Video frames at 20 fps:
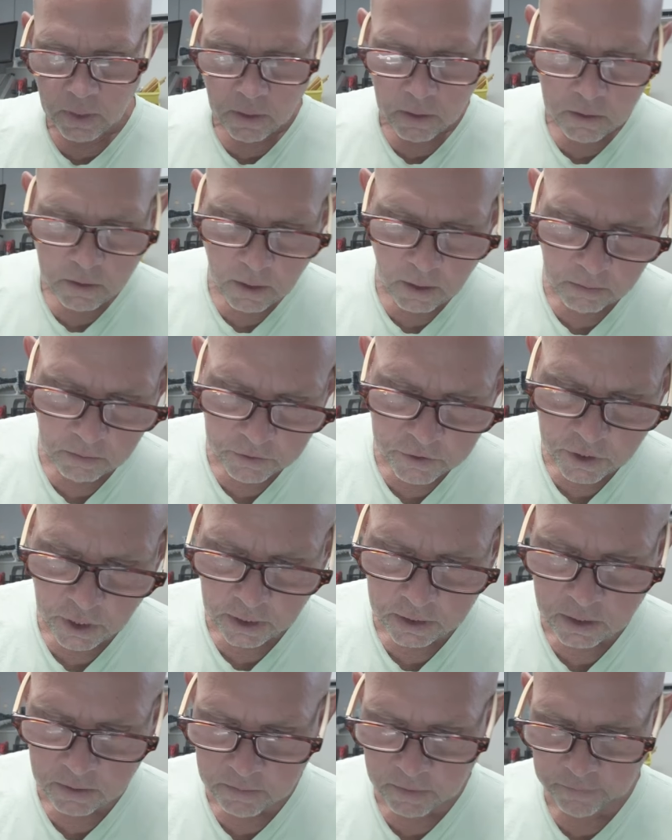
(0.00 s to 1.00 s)
Double
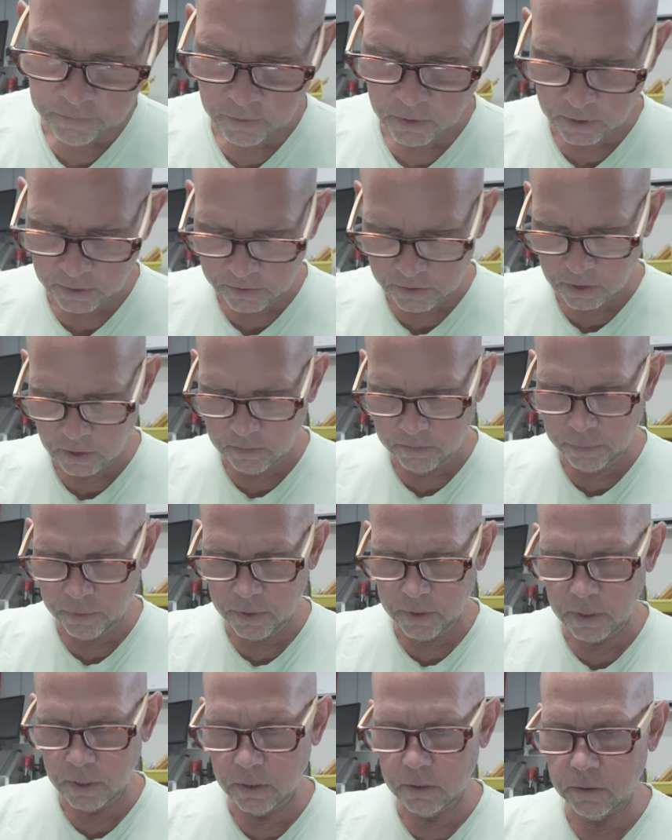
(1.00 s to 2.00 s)
checking before I start
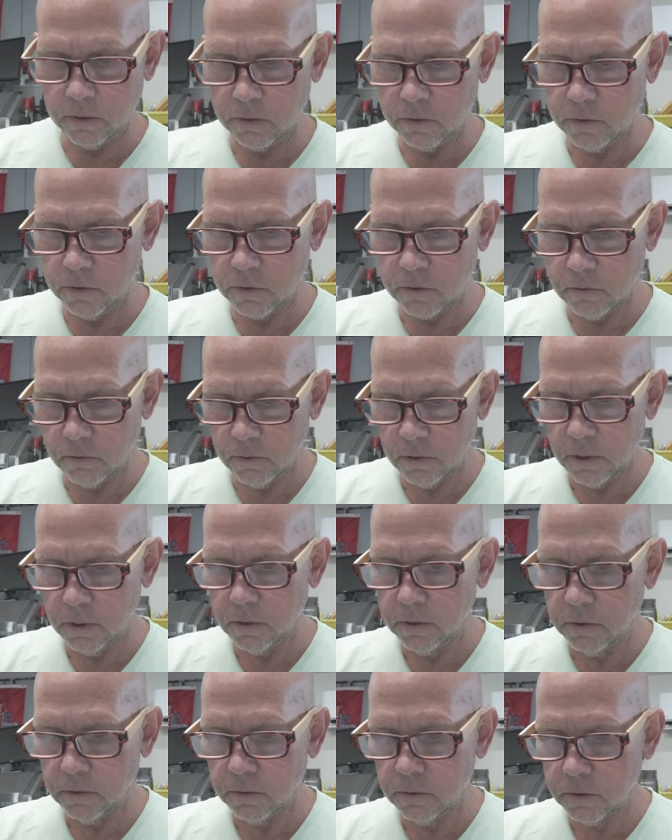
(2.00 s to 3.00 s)
putting
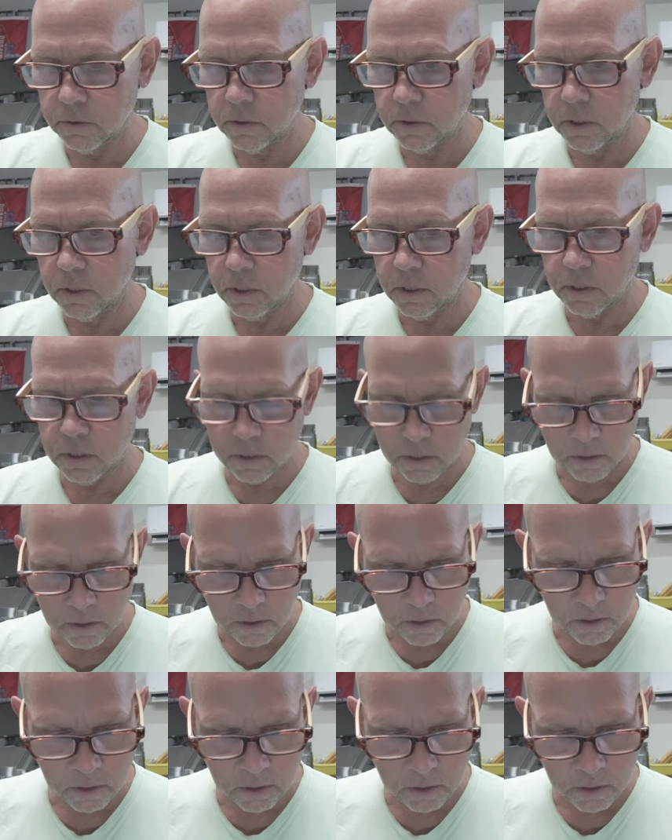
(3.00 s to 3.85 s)
screws in.